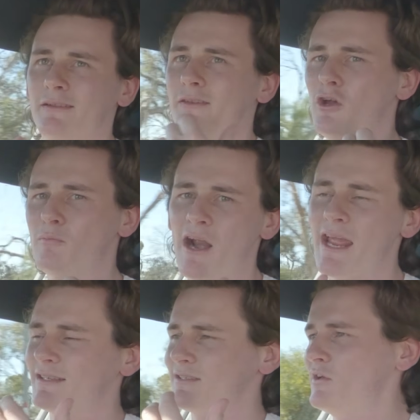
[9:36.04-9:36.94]
no
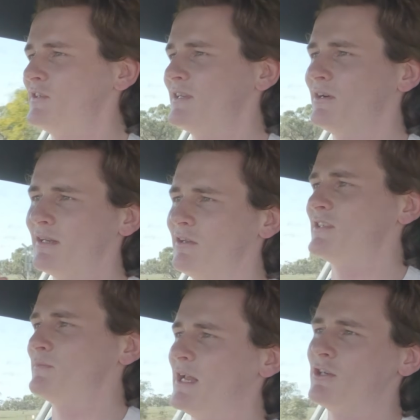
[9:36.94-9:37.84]
brakes, no steering, no
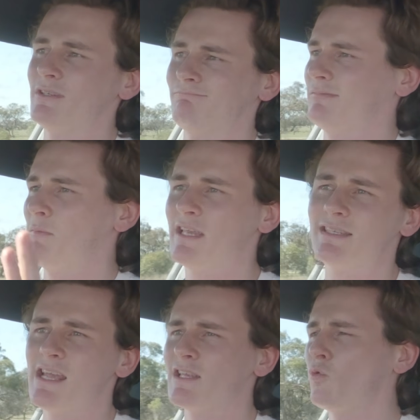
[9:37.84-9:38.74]
suspension. The
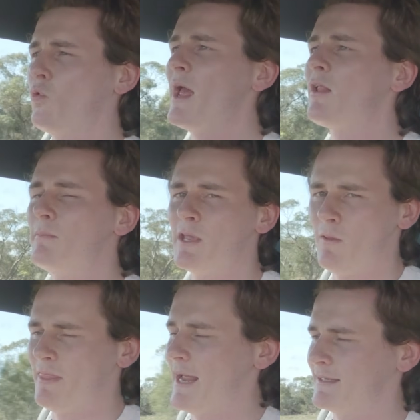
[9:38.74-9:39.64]
Mustang is well
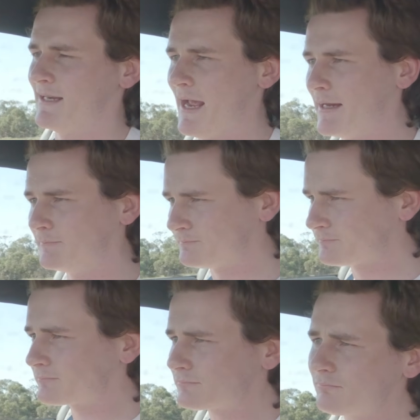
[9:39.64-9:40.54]
beyond that today.
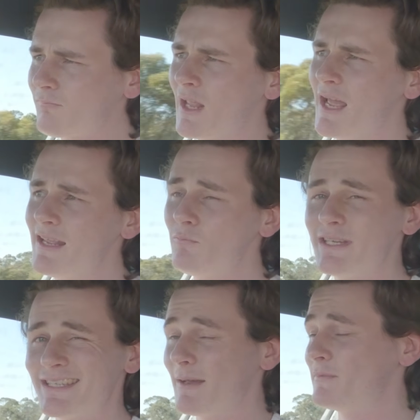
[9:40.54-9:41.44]
And then we
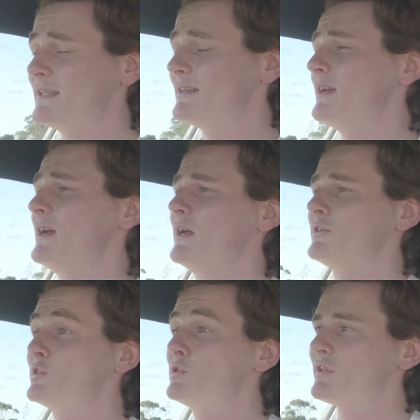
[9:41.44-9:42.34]
stepped in
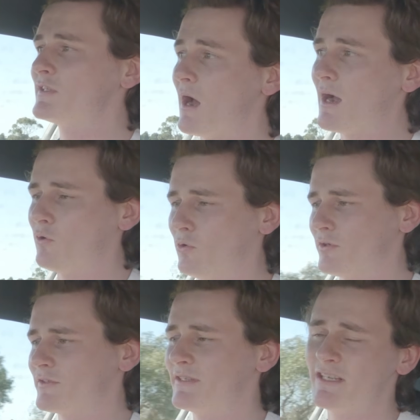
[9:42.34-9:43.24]
to the Dark
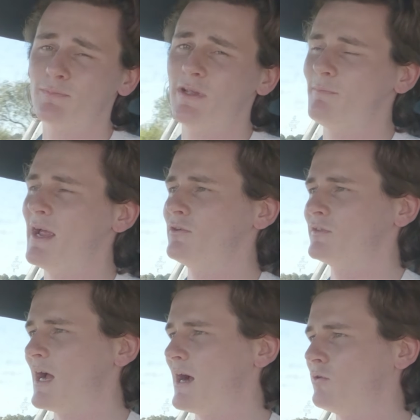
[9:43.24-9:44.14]
Horse, the 6-speed manual
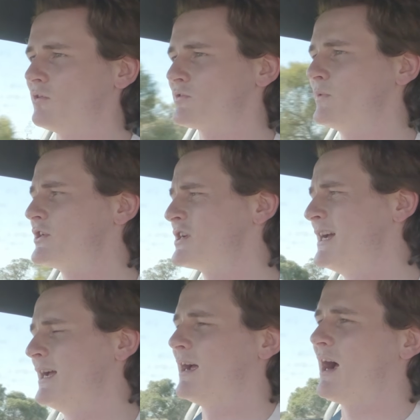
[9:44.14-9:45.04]
Dark Horse, which
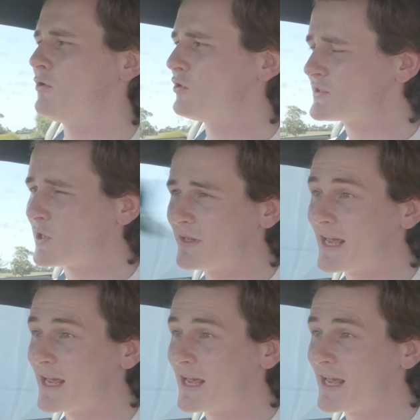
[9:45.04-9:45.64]
are all sold